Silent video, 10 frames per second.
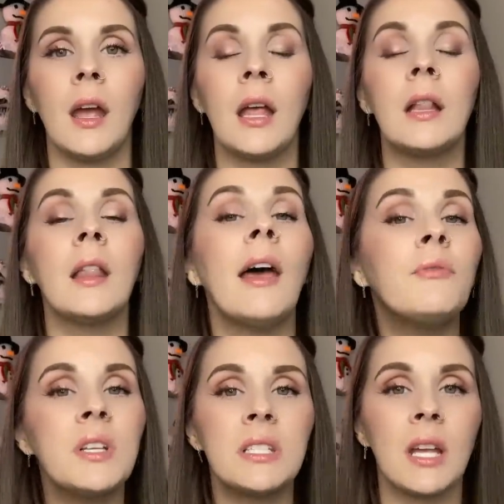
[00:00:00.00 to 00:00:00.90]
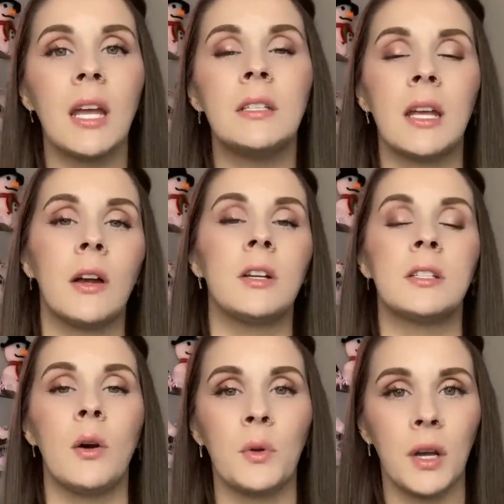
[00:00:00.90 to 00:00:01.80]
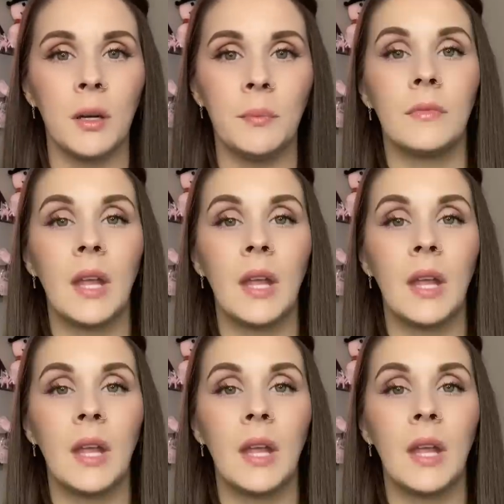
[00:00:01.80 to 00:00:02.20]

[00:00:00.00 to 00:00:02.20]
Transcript: and left the state to Arizona.